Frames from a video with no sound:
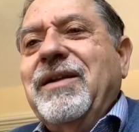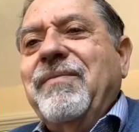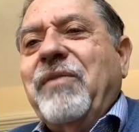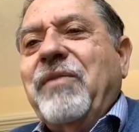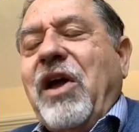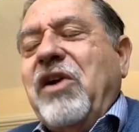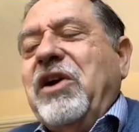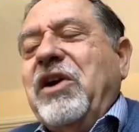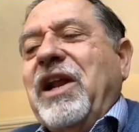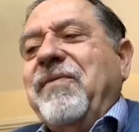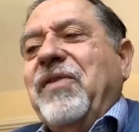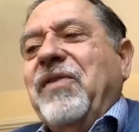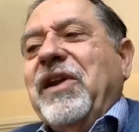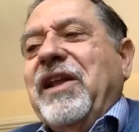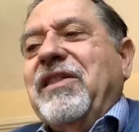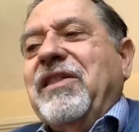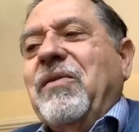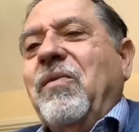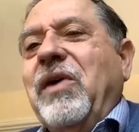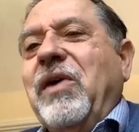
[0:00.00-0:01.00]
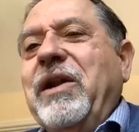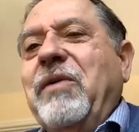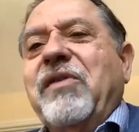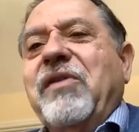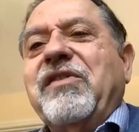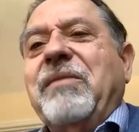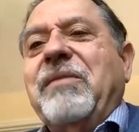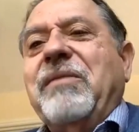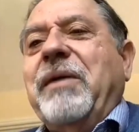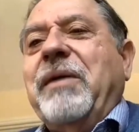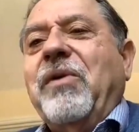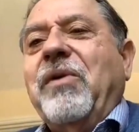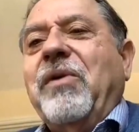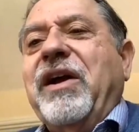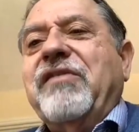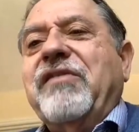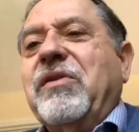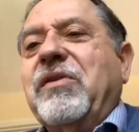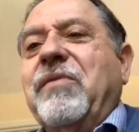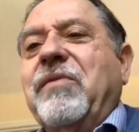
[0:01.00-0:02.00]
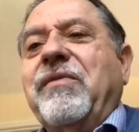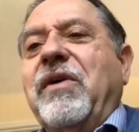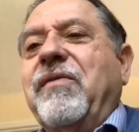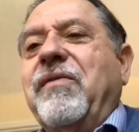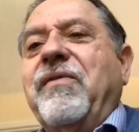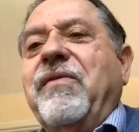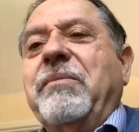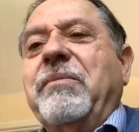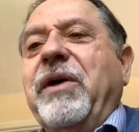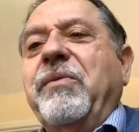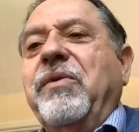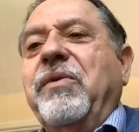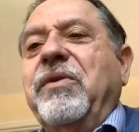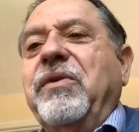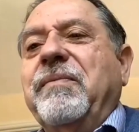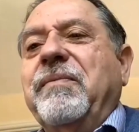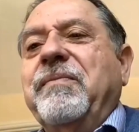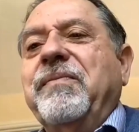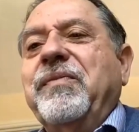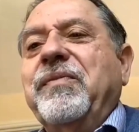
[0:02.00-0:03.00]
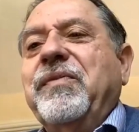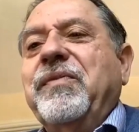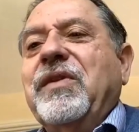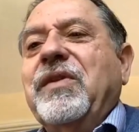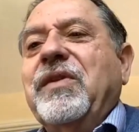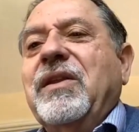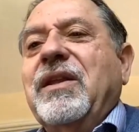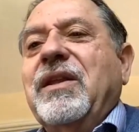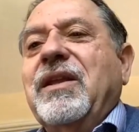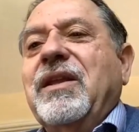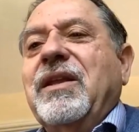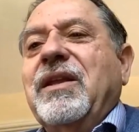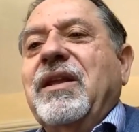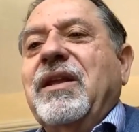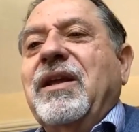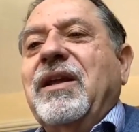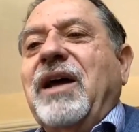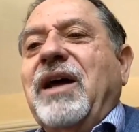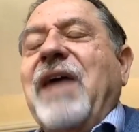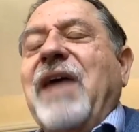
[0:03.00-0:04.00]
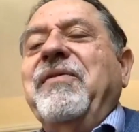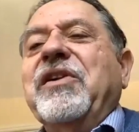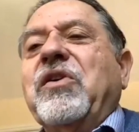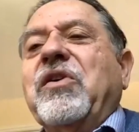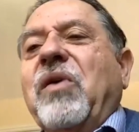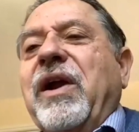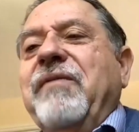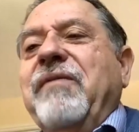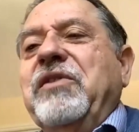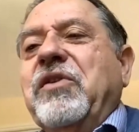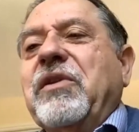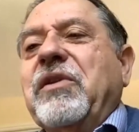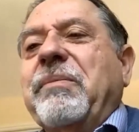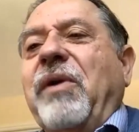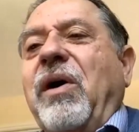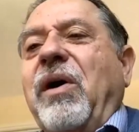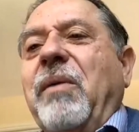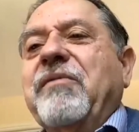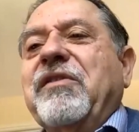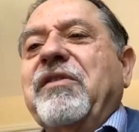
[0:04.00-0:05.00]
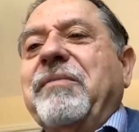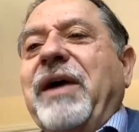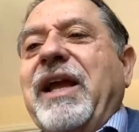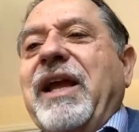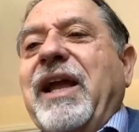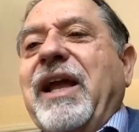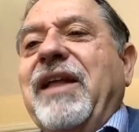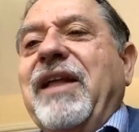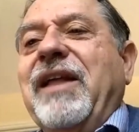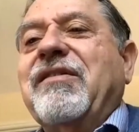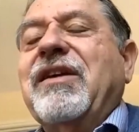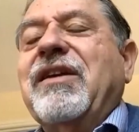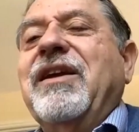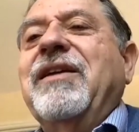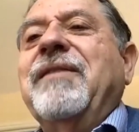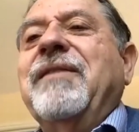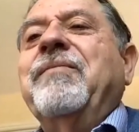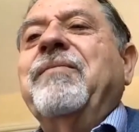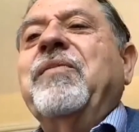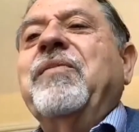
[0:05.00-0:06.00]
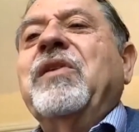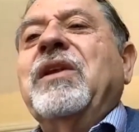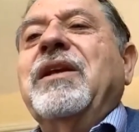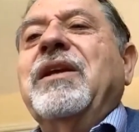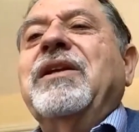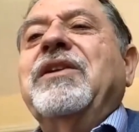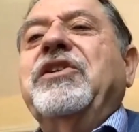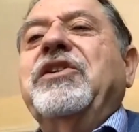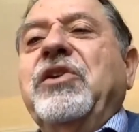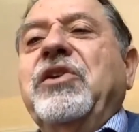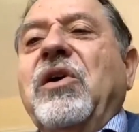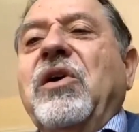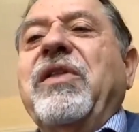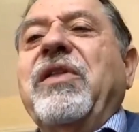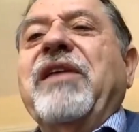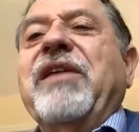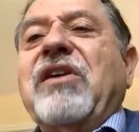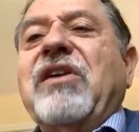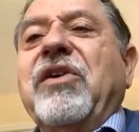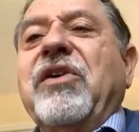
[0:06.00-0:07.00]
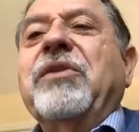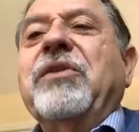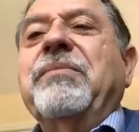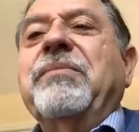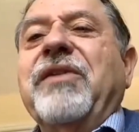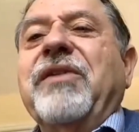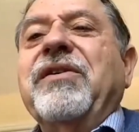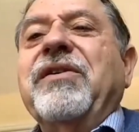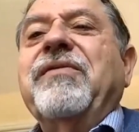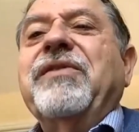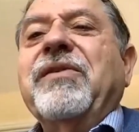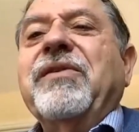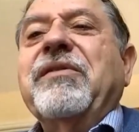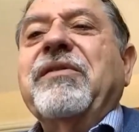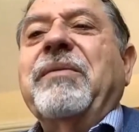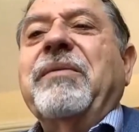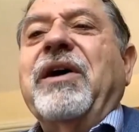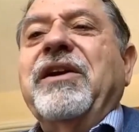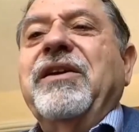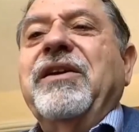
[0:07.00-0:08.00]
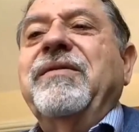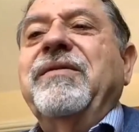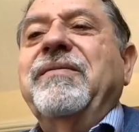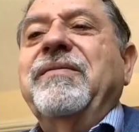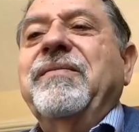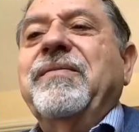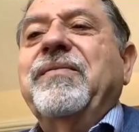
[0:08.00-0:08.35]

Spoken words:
How could I forget the one that was at my breast or from my womb? I've engraved you in the palms of my hands. Do you know that's how your mother feels about you?